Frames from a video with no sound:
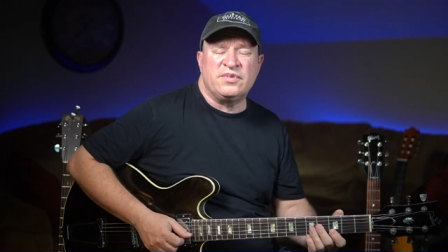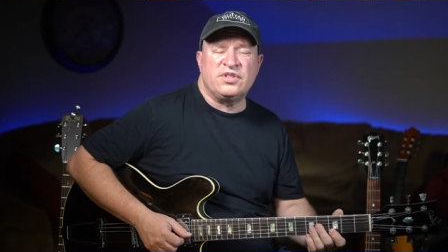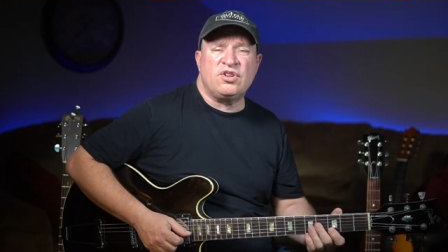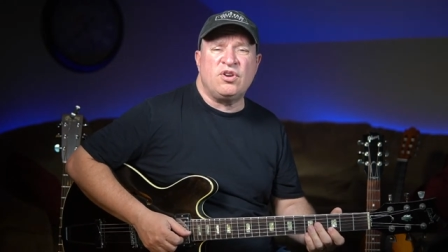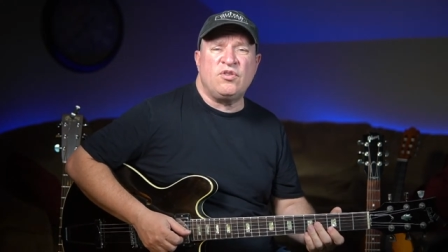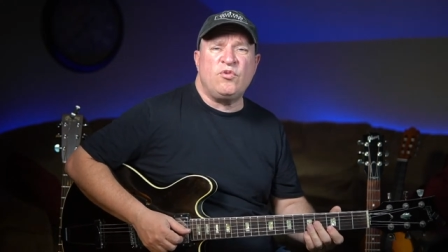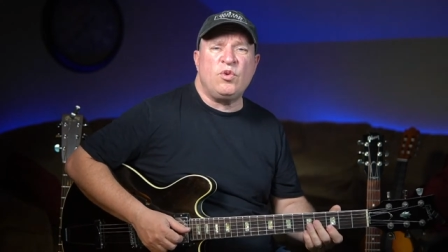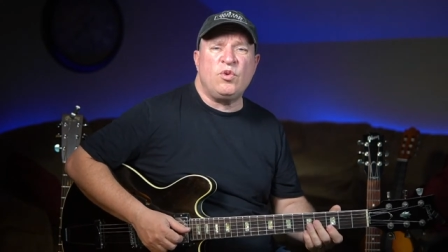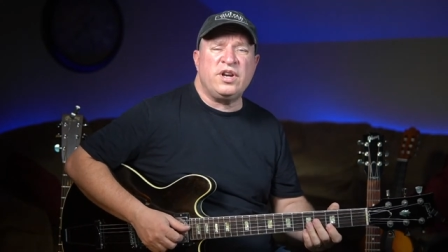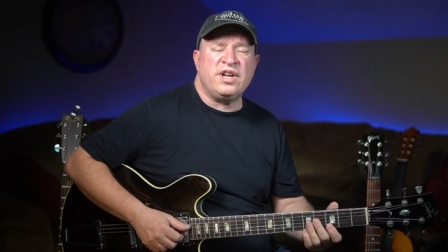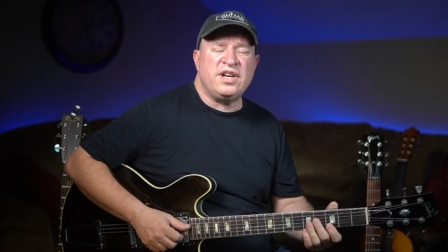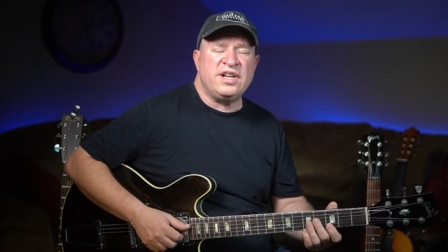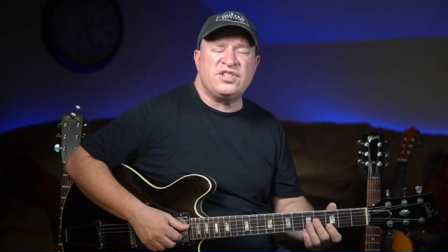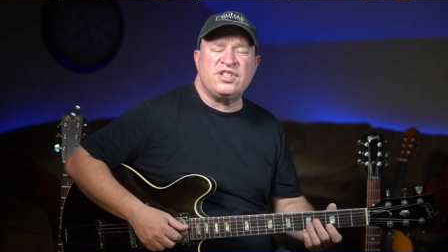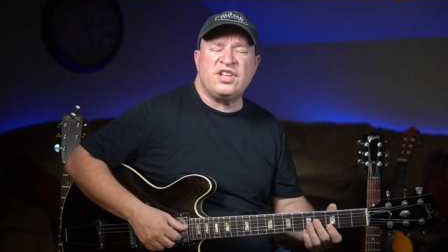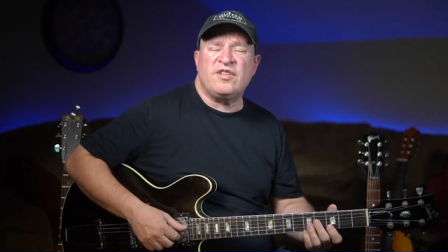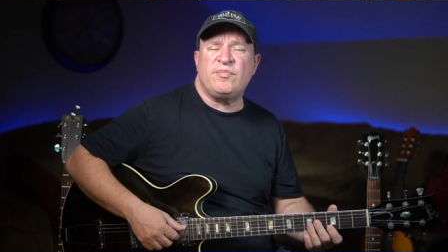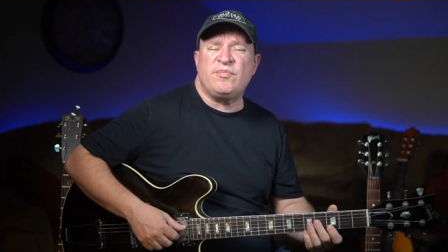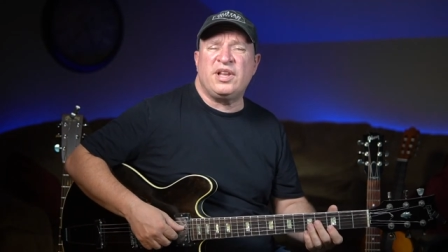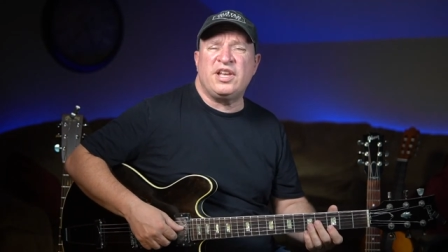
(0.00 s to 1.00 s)
So if we're going to,
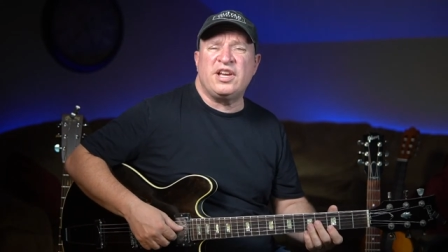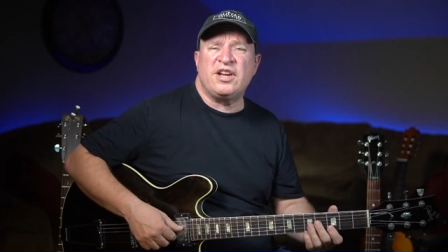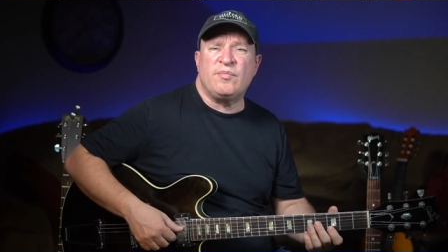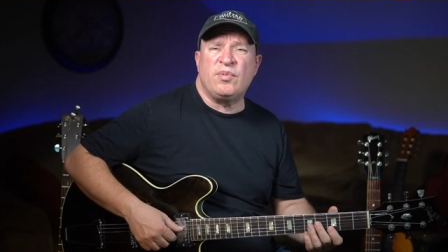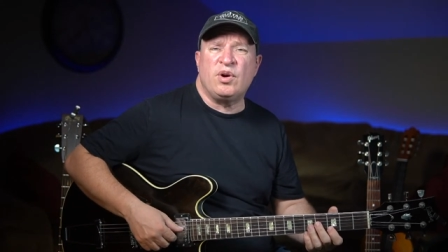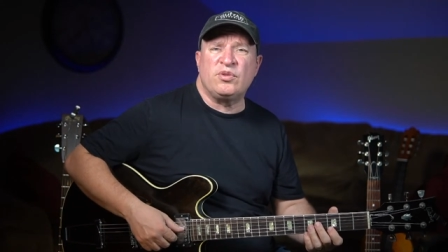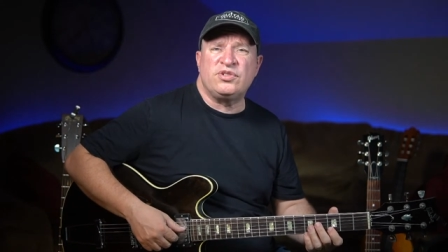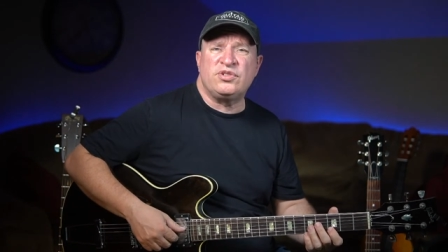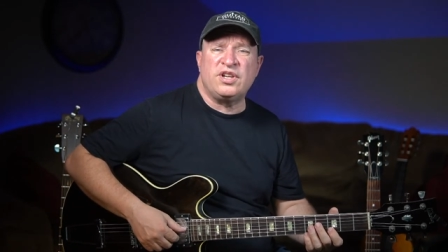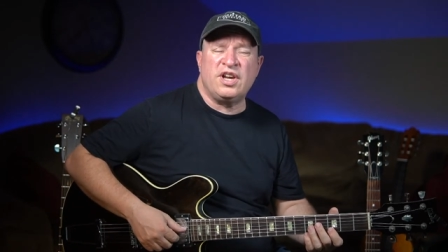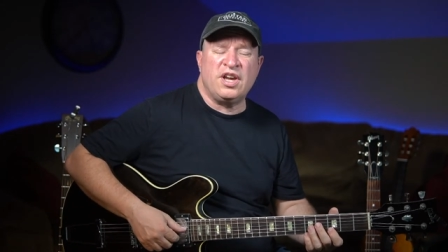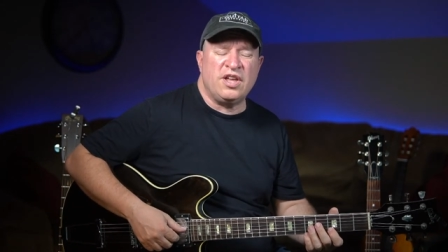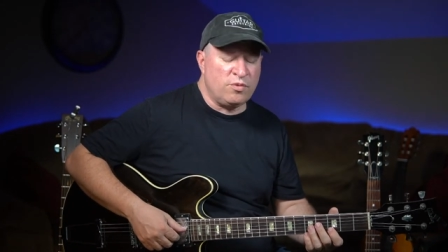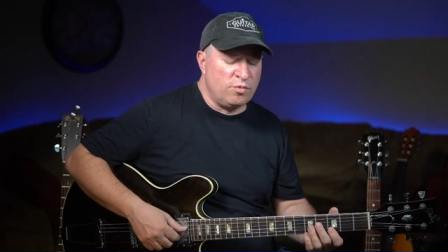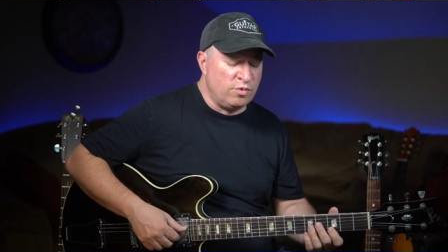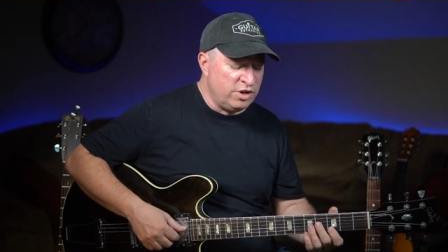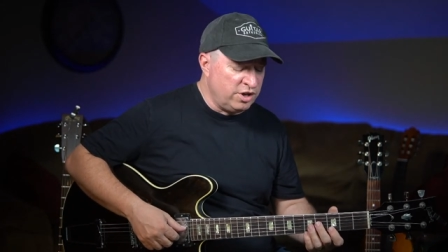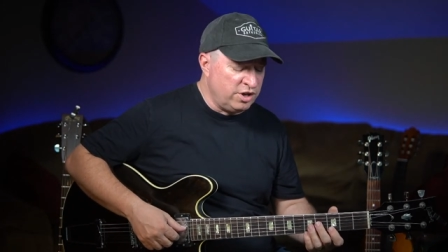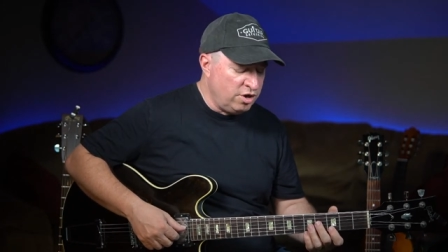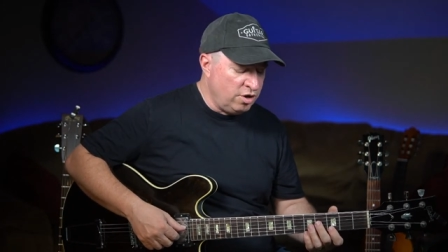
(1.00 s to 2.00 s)
instead of playing them both
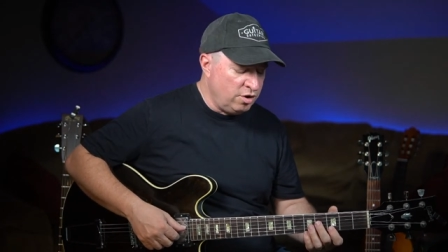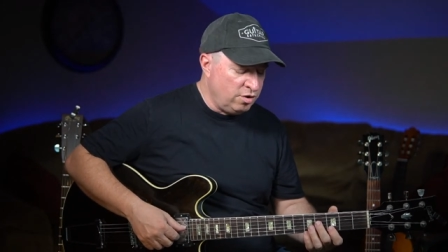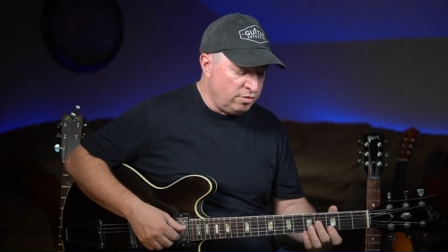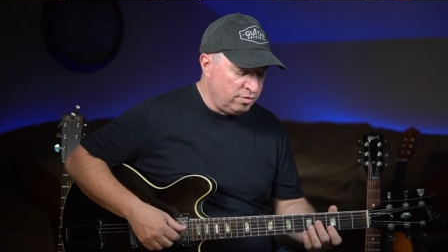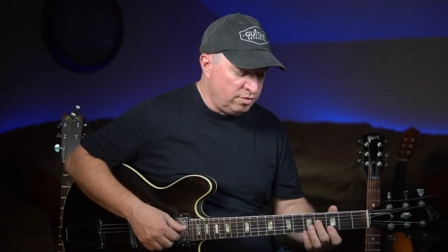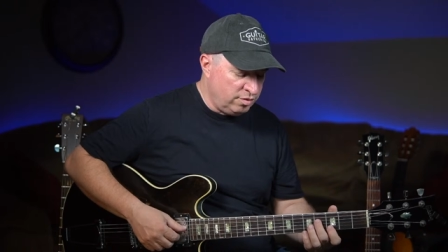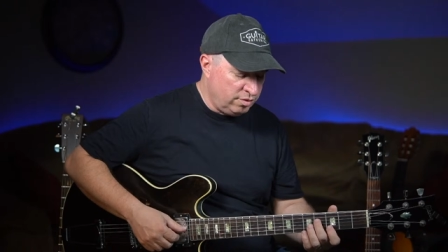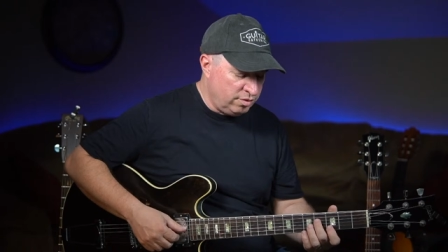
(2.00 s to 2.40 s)
together, we're going to go